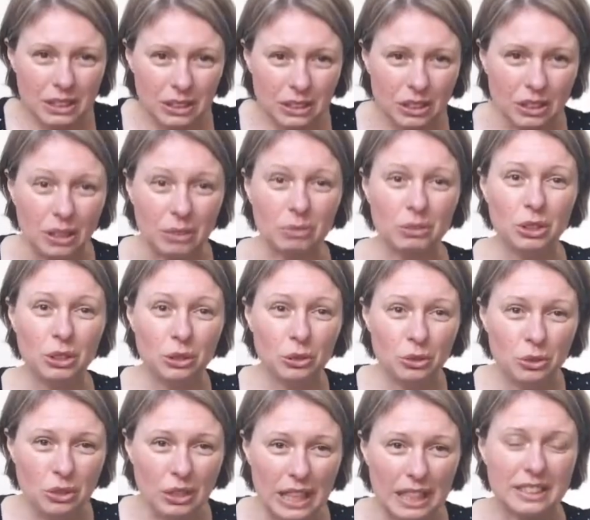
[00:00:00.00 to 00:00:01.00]
You know,
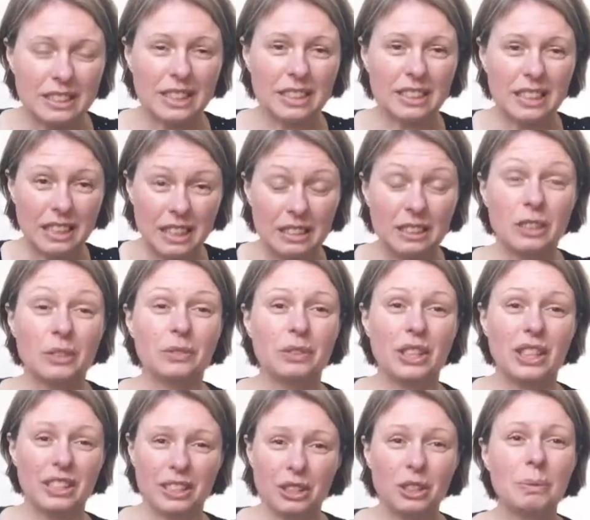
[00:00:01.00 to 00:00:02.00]
if
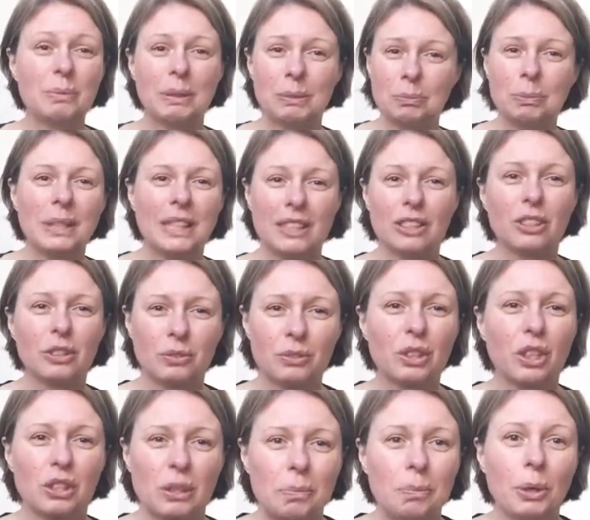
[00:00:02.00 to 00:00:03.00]
you're a human being, you've
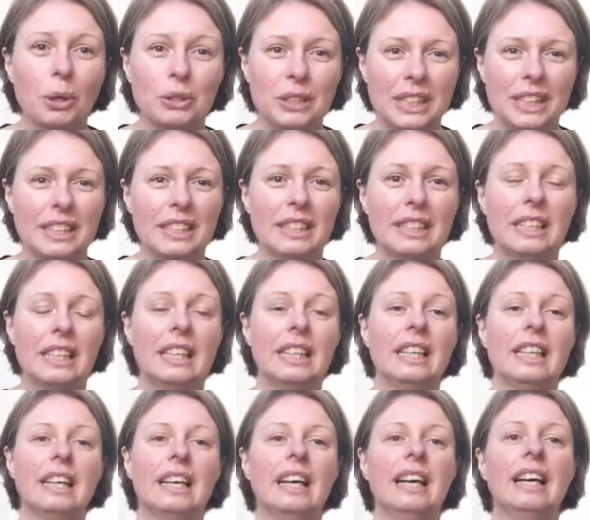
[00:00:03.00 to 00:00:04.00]
got a body.
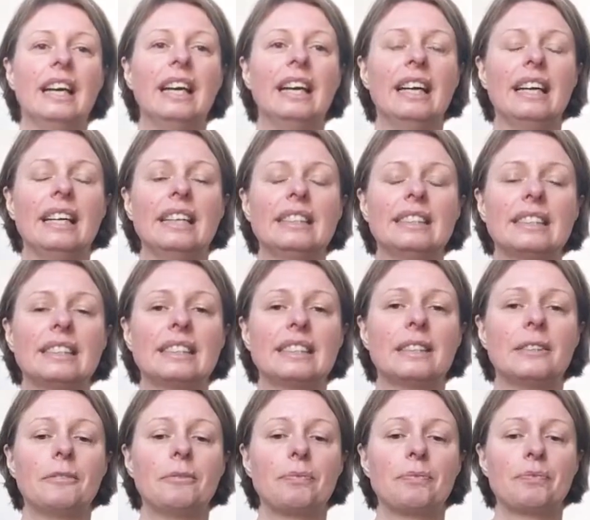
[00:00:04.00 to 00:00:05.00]
And
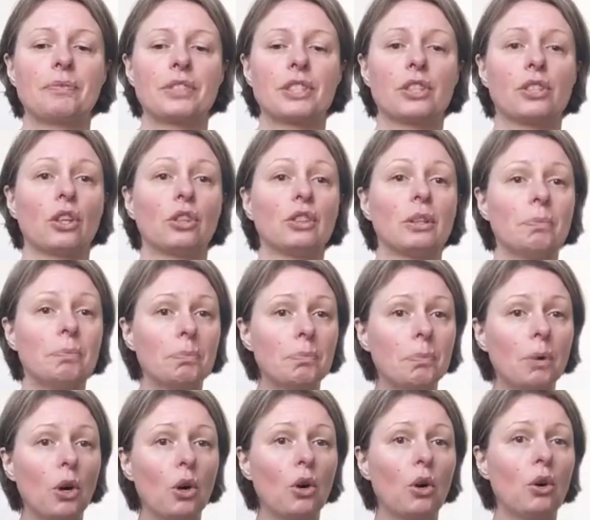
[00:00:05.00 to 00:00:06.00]
so the
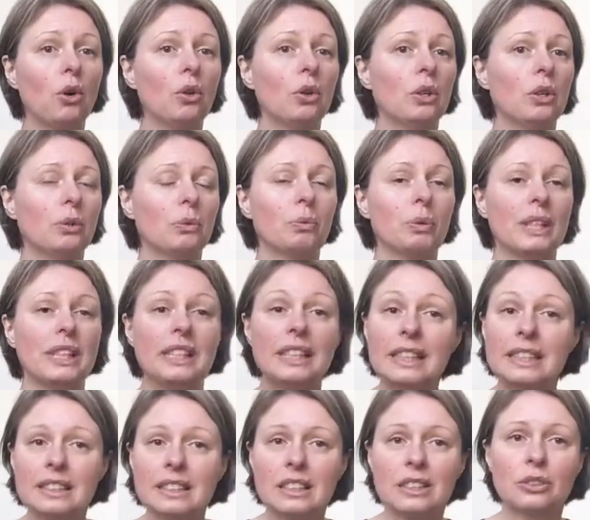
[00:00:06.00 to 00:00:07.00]
more we
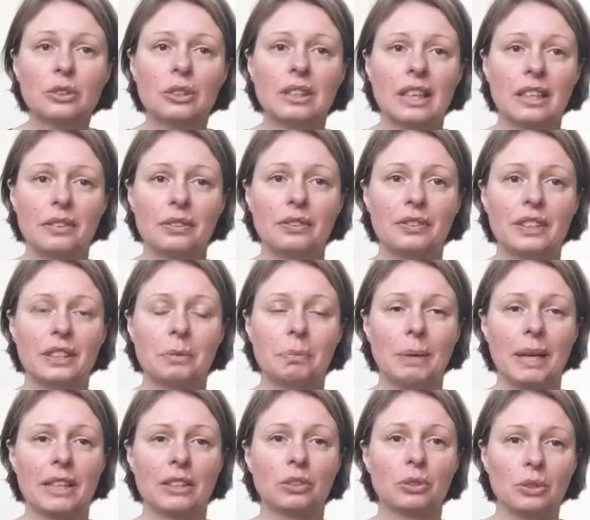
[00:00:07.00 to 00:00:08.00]
listen to that
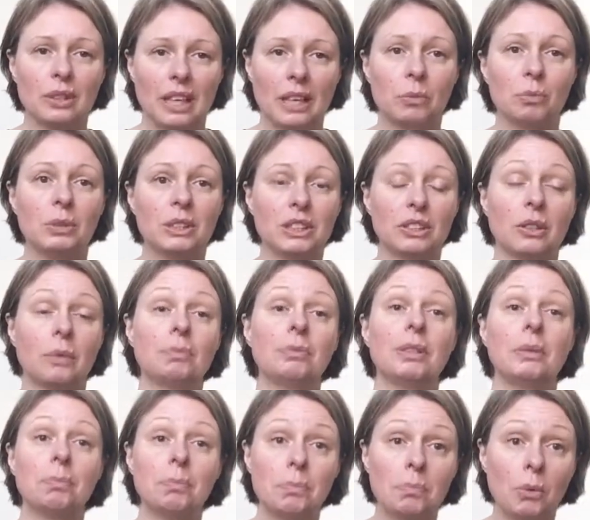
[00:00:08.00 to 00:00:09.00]
feedback, to that wisdom,
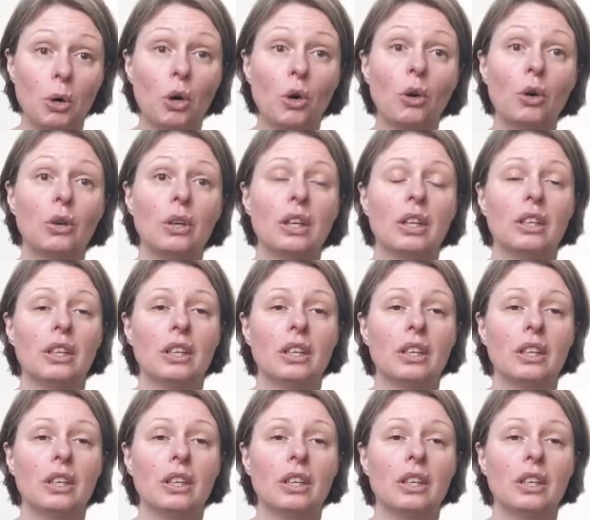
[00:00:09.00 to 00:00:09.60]
the more